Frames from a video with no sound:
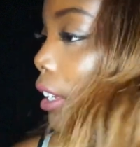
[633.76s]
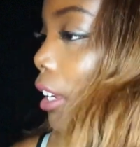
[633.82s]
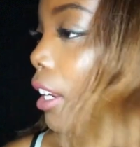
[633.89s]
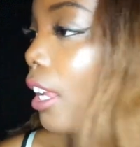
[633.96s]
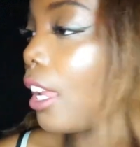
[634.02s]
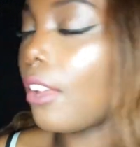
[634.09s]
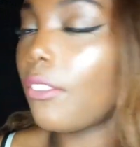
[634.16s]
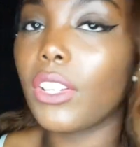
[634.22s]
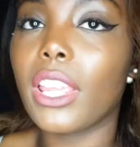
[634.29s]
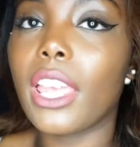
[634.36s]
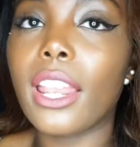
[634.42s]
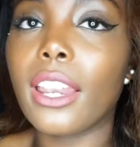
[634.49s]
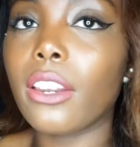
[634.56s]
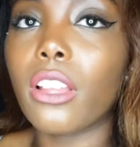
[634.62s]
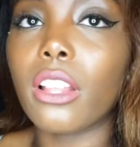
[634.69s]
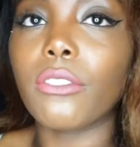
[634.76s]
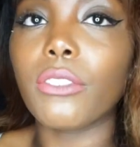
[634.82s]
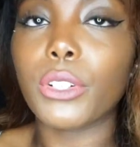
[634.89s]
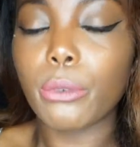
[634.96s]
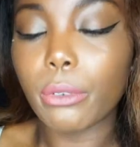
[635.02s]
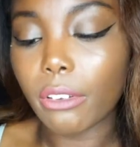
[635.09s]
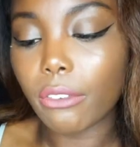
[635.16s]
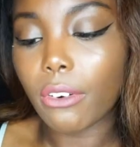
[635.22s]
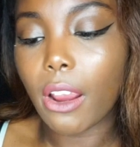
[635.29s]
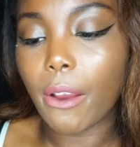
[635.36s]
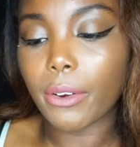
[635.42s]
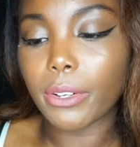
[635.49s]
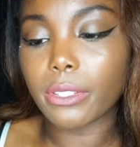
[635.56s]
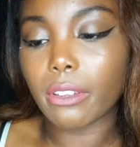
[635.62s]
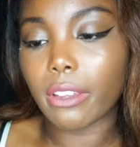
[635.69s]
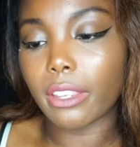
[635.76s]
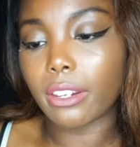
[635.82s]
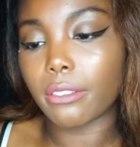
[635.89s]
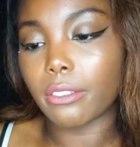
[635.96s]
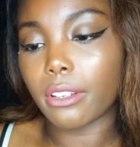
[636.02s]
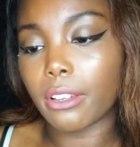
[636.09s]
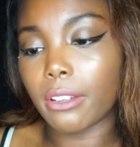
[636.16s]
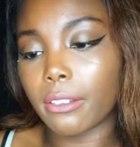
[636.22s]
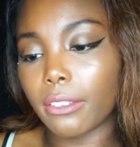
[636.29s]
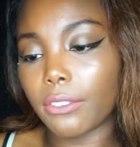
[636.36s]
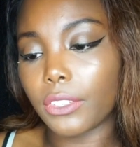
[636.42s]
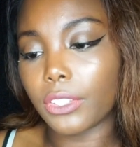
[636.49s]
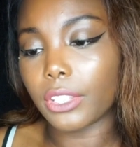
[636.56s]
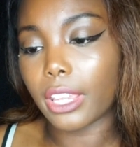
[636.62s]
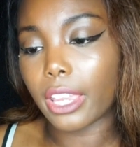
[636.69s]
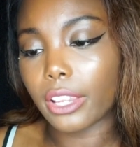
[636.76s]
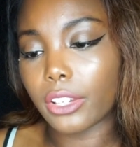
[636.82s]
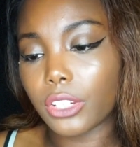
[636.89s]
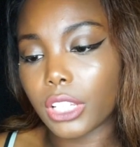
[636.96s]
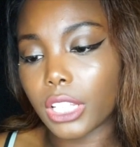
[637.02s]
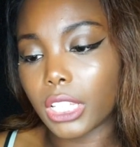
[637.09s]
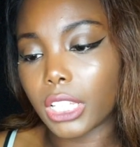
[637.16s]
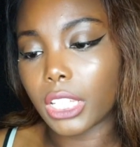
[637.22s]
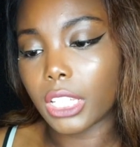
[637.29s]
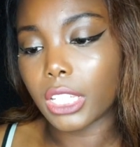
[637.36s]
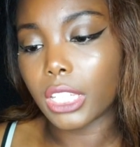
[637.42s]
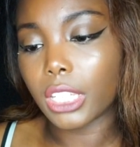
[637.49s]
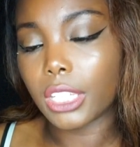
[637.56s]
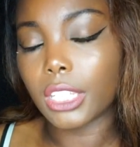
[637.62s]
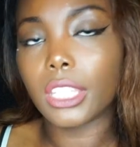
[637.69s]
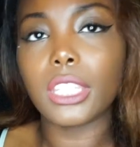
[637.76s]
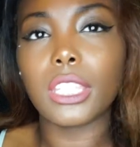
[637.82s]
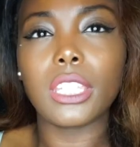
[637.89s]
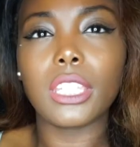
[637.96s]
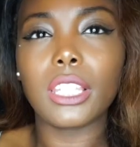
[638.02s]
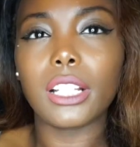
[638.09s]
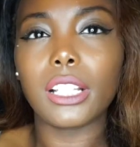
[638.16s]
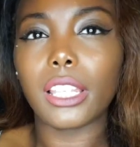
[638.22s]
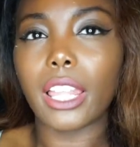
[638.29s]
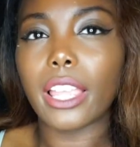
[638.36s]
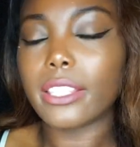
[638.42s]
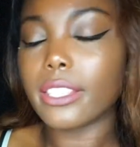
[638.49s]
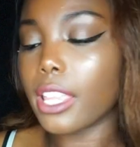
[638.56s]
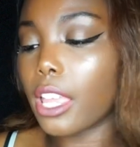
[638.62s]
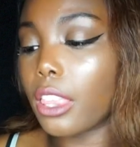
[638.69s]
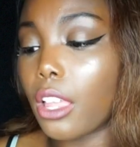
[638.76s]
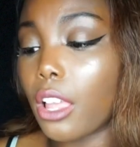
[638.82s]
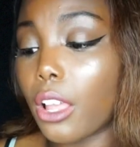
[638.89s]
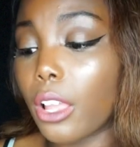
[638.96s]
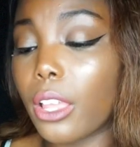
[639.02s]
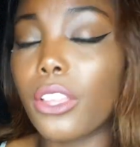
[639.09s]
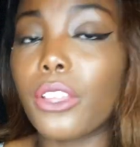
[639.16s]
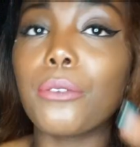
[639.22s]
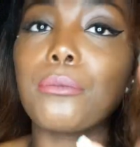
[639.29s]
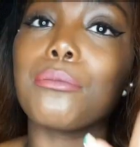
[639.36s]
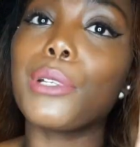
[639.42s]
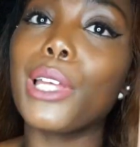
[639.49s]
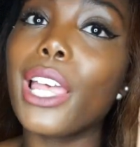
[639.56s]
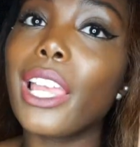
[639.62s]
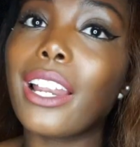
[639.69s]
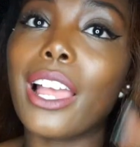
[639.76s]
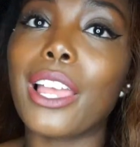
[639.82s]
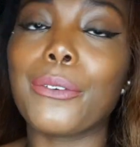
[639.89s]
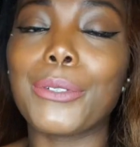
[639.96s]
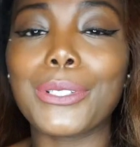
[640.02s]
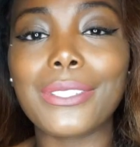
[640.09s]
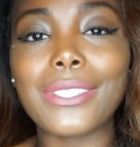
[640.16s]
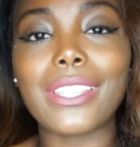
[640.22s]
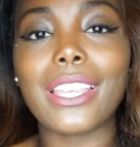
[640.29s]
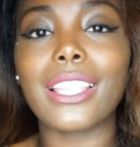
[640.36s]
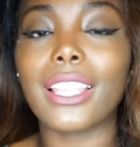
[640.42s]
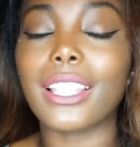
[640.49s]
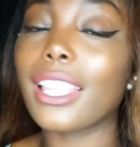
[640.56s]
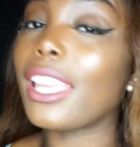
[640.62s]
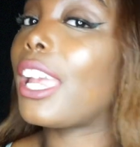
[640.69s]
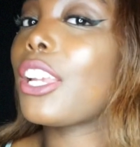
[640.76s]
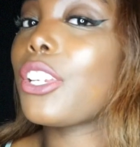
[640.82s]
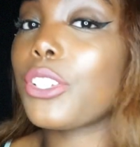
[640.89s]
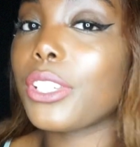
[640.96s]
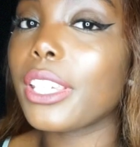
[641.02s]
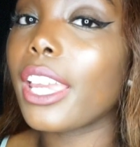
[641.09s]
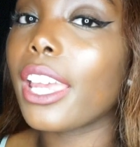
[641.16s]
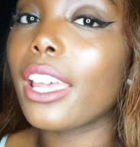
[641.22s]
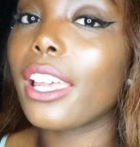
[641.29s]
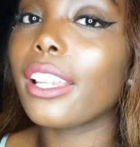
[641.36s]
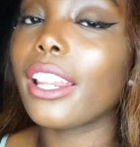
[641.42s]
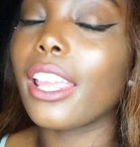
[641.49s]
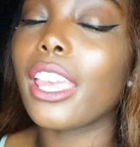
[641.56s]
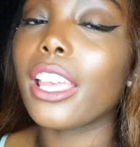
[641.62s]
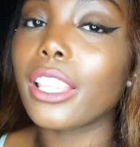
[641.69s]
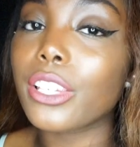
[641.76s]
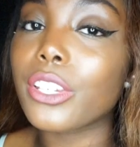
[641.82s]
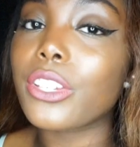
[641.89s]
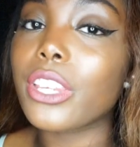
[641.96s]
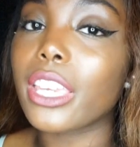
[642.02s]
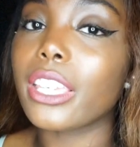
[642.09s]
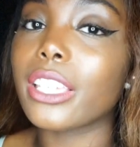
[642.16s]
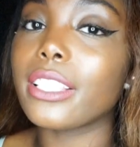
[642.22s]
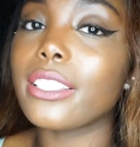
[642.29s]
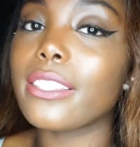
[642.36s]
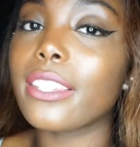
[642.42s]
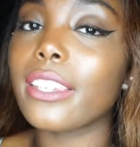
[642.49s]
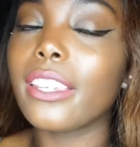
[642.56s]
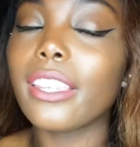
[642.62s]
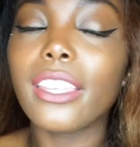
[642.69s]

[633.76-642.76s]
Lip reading: And I haven't had it on for 24 hours, so I don't know if it actually lasts that long. But I will say that they actually had hella shades.